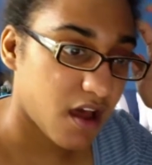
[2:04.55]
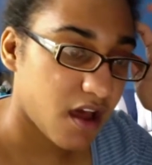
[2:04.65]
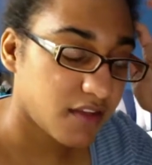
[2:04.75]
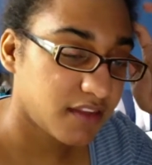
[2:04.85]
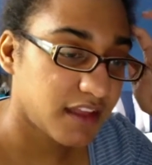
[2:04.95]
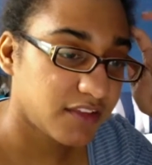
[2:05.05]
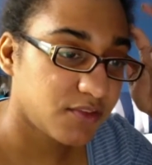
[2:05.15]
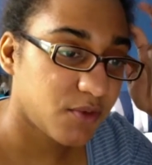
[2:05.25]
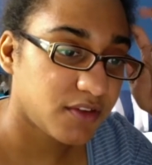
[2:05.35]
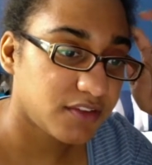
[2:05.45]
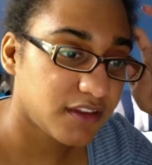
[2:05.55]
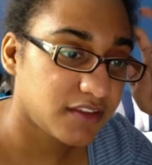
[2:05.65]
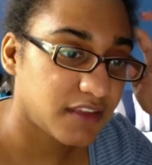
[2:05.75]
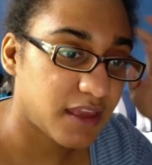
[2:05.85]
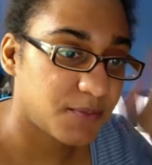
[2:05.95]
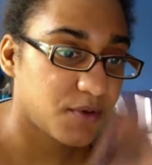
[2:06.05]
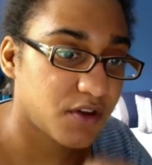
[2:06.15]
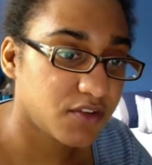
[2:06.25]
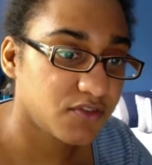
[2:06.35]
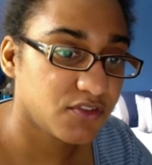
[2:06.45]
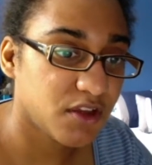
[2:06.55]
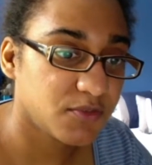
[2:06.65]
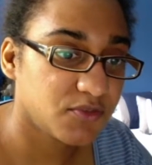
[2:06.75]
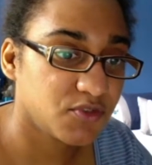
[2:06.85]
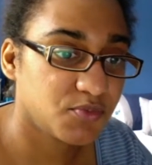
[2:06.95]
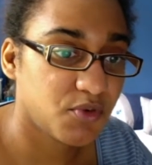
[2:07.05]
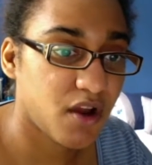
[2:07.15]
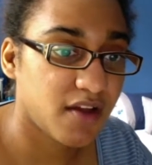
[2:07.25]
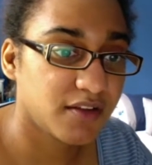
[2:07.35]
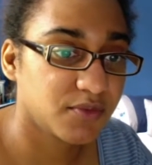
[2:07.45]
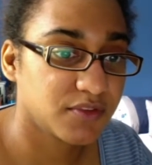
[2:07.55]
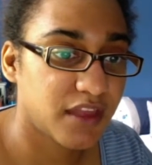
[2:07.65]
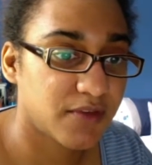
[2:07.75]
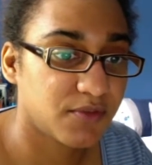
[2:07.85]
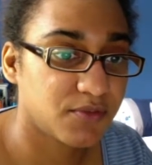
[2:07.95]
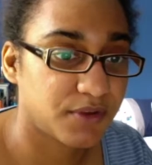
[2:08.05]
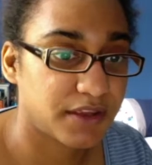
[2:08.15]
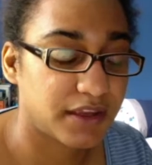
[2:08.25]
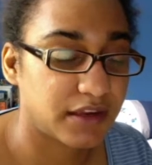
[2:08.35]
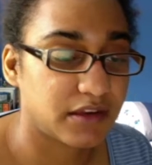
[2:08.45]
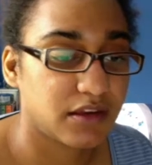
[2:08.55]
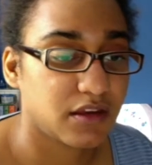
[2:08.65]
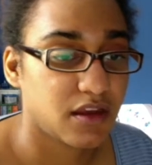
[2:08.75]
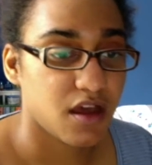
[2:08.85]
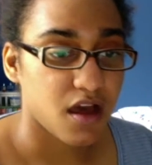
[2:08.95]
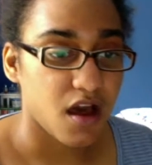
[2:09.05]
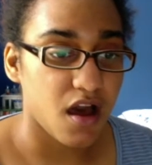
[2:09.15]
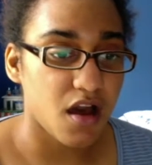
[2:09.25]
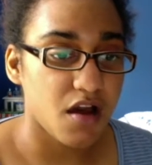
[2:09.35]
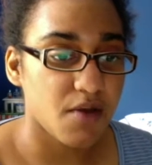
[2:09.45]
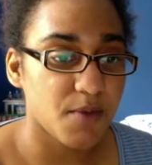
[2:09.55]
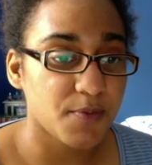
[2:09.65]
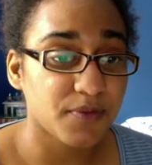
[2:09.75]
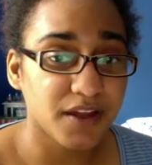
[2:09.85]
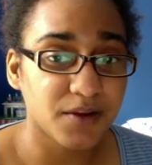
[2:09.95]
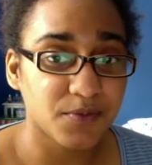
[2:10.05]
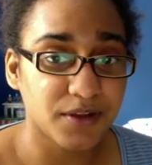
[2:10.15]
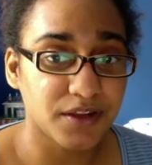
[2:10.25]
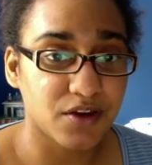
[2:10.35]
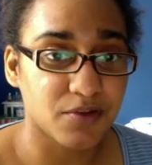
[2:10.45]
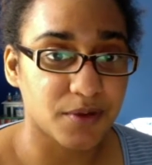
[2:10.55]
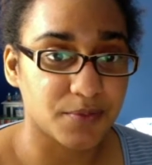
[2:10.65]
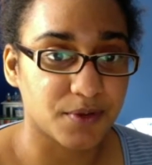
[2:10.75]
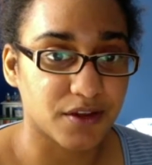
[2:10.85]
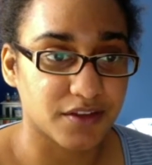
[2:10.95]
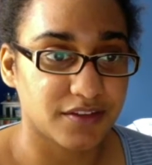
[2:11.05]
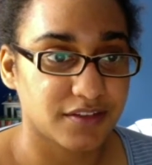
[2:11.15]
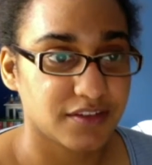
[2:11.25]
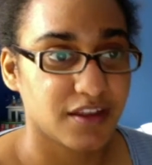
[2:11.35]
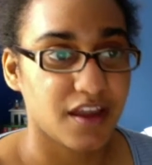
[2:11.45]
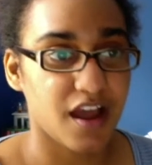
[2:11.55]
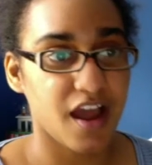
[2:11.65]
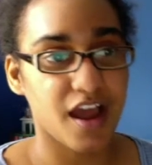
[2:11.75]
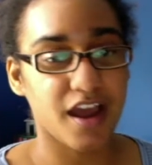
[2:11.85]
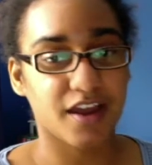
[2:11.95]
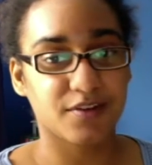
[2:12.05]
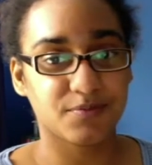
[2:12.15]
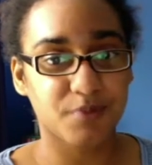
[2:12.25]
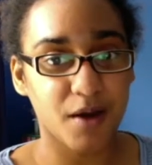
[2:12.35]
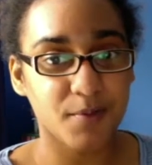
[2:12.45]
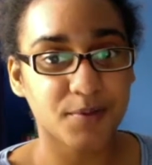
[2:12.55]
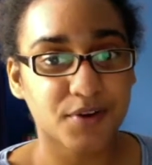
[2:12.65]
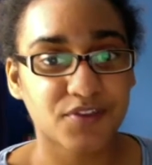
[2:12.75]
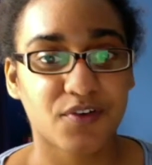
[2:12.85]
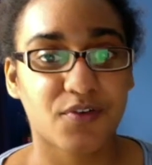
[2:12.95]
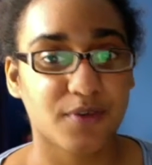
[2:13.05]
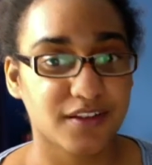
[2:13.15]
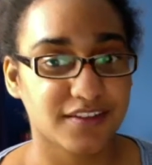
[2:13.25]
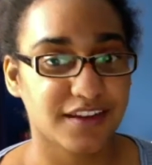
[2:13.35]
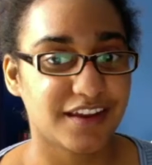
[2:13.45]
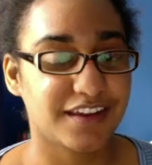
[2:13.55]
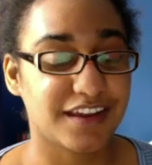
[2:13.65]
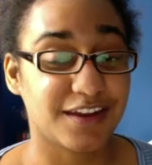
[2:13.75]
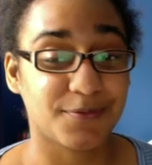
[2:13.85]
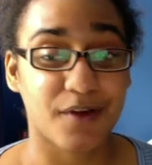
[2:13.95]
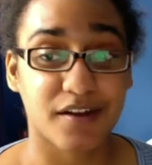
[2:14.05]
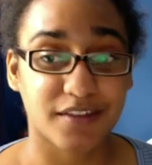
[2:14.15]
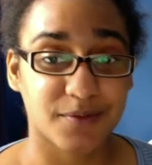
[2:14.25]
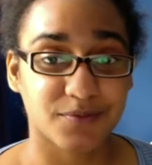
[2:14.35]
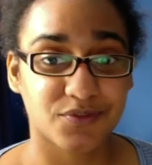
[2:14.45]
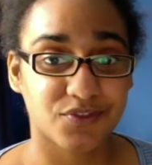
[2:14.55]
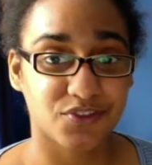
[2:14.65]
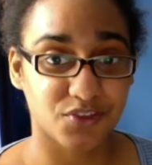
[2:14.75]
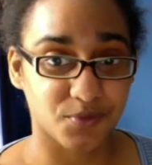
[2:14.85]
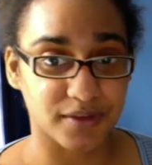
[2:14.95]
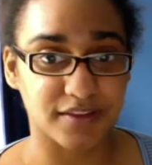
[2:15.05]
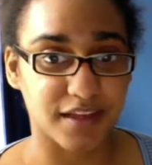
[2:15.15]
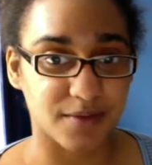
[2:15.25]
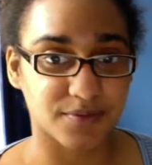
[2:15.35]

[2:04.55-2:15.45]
Uh, the next question is a book on your shelves you probably will never read. Um, I plan on reading all my books. I bought my books for a reason and I brought them to read them.